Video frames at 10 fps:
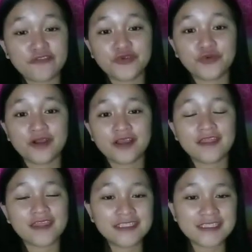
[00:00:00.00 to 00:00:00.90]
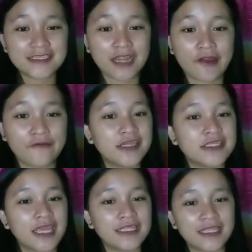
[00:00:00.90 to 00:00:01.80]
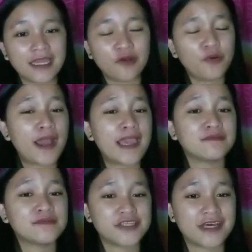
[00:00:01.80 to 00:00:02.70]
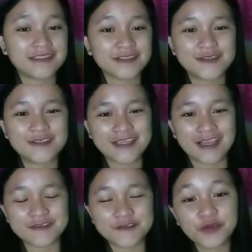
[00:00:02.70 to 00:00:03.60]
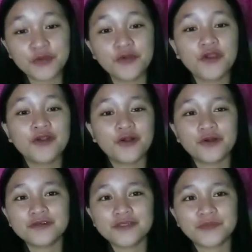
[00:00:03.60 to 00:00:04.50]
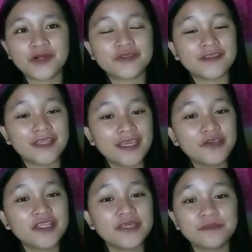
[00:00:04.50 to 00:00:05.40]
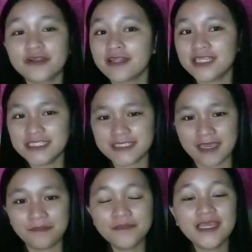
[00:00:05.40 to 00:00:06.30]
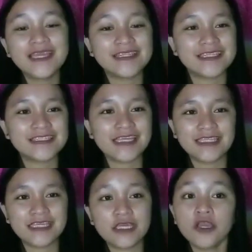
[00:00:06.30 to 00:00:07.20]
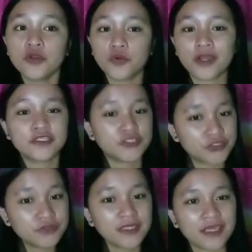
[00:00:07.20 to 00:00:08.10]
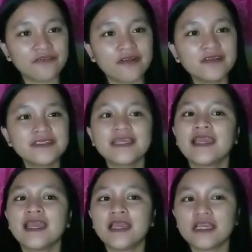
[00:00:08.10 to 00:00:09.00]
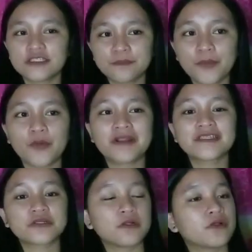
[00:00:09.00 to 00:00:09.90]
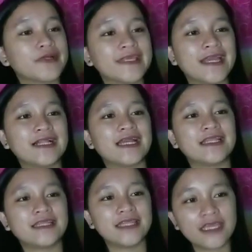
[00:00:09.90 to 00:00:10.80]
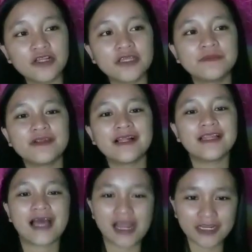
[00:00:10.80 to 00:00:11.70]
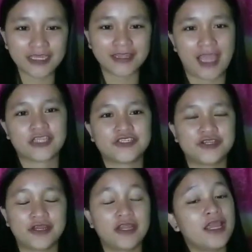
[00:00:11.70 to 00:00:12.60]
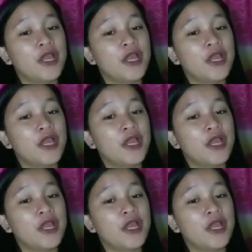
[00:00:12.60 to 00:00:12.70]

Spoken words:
everyone, this is Irish and now I am tasked to discuss you all about neoliberalism, the city who had two navels, explores colonial and neoliberal architecture.